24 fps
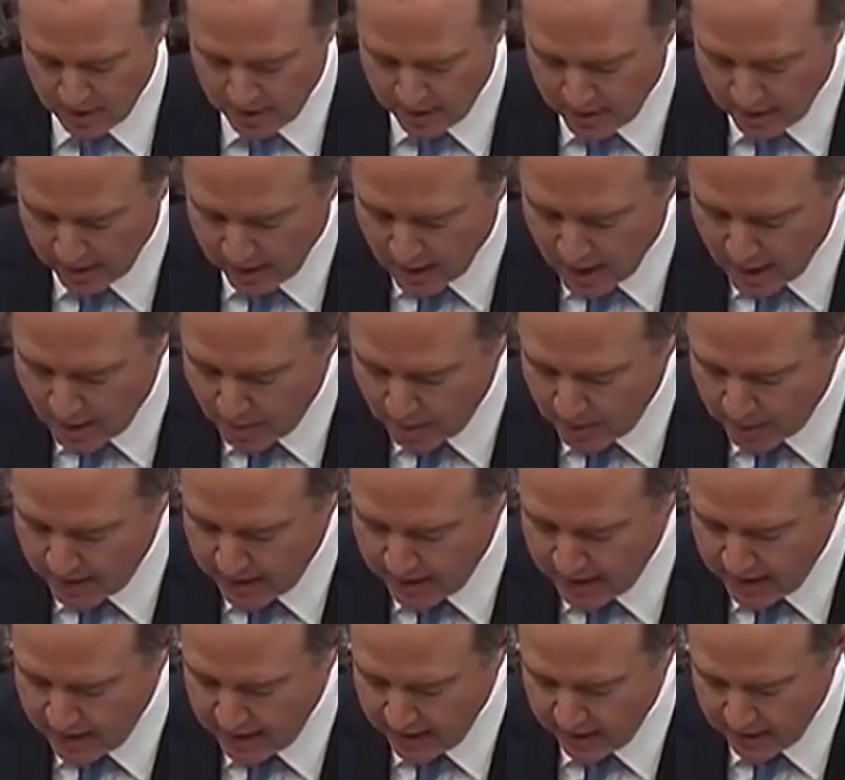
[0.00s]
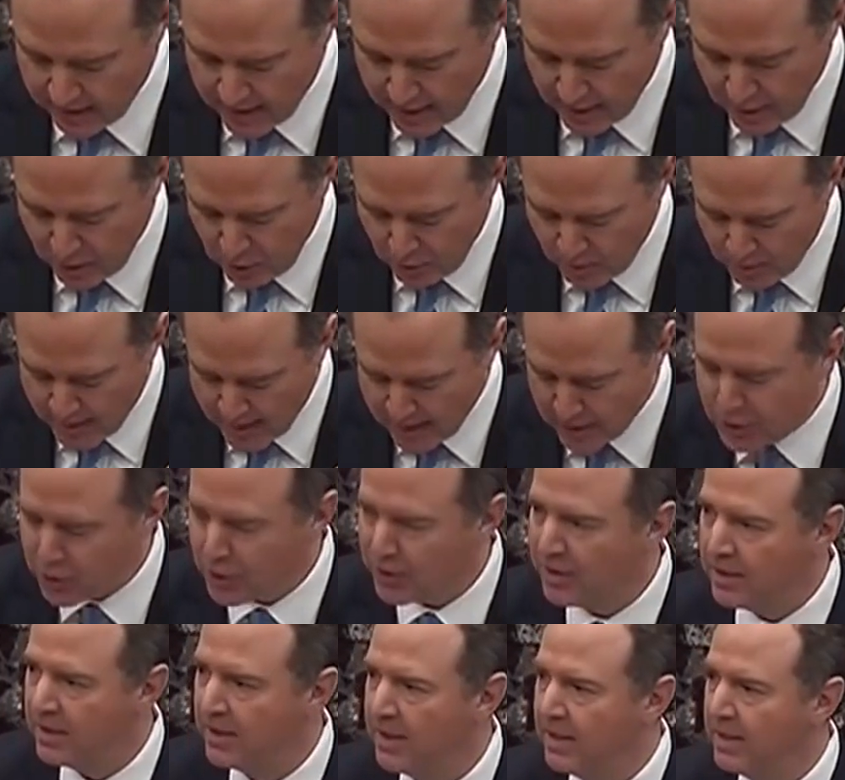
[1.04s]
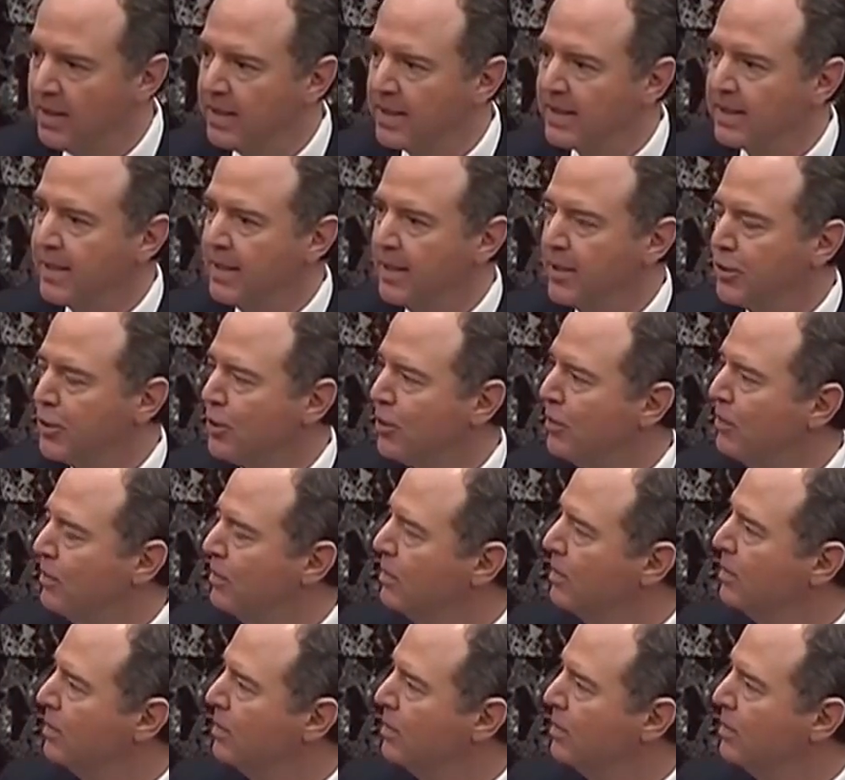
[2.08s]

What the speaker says: The company that you mentioned in this issue.